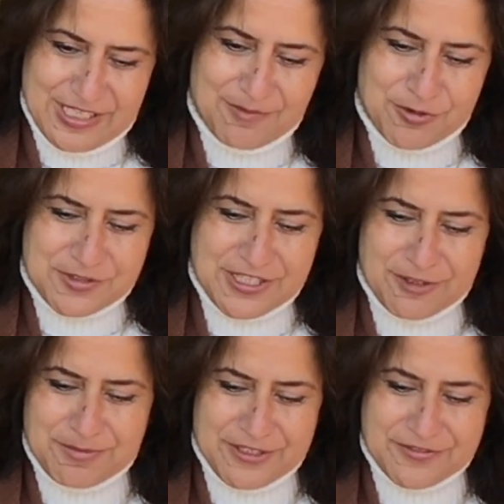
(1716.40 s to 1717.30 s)
I'm losing
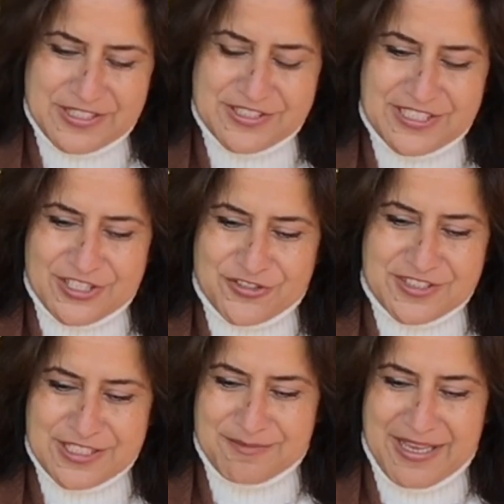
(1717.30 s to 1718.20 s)
a bit of
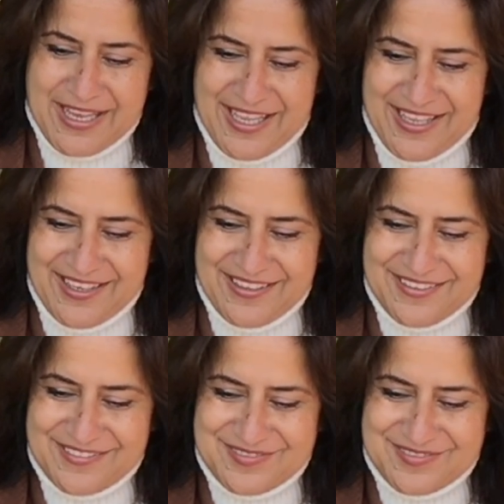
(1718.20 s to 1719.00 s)
sensations in my hand.